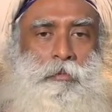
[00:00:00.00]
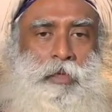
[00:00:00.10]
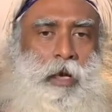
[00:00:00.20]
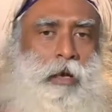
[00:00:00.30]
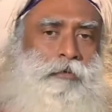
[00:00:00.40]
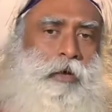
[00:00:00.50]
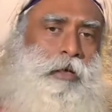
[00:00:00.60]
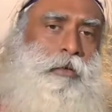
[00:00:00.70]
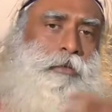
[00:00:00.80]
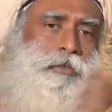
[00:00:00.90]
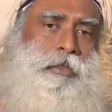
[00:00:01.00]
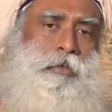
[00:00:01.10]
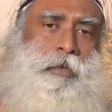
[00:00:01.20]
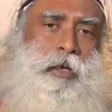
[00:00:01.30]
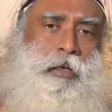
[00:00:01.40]
But how far it goes in
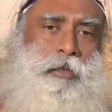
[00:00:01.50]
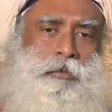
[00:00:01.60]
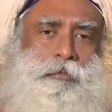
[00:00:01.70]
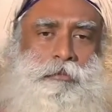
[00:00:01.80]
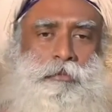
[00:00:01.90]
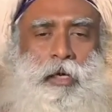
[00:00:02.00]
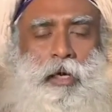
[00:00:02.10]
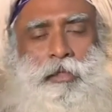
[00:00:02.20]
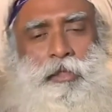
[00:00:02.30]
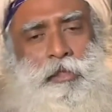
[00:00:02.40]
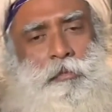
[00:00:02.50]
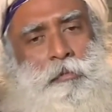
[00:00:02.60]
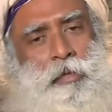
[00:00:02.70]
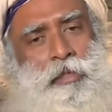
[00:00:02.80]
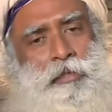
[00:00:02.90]
the world are
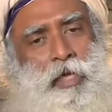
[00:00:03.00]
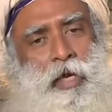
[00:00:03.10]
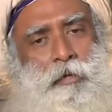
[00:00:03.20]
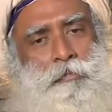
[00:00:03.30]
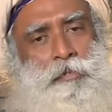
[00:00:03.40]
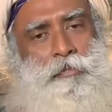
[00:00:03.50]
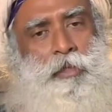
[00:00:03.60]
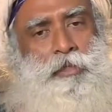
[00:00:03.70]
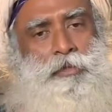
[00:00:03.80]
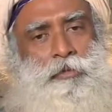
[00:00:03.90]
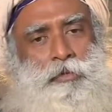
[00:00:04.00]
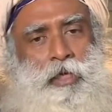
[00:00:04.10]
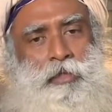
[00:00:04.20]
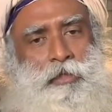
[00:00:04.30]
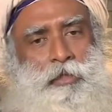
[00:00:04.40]
determined by the times, by the
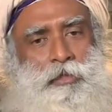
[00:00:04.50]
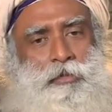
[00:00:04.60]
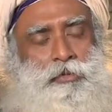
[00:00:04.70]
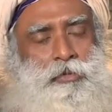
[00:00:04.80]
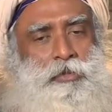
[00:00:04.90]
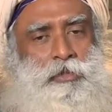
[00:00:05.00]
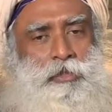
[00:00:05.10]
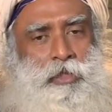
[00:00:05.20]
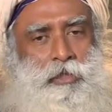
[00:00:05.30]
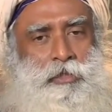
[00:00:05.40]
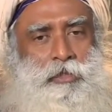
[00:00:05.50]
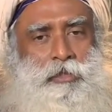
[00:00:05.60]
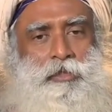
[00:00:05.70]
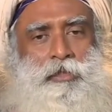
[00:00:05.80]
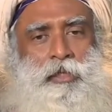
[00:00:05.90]
society, the social
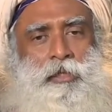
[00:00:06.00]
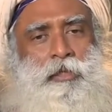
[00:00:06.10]
structures,